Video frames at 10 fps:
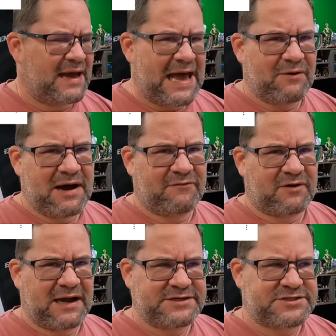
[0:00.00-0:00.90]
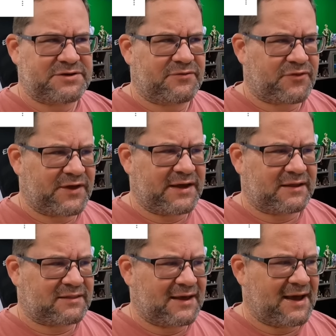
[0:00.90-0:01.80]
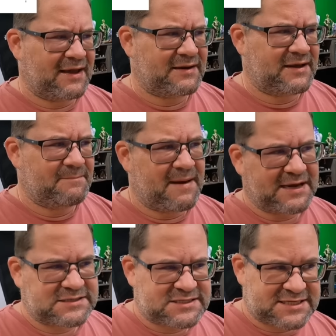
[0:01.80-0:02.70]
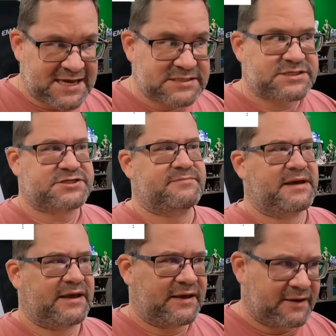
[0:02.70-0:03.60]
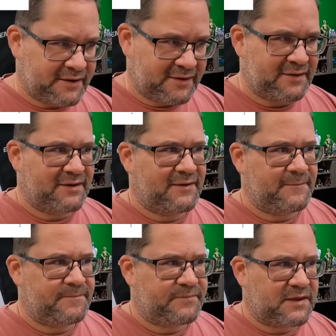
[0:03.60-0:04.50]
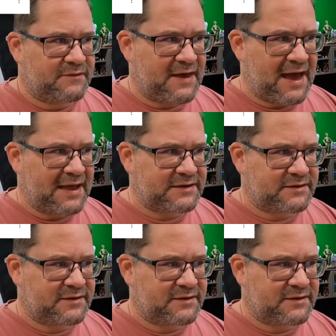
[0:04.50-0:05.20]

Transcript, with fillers: However, I do think that it makes sense to me that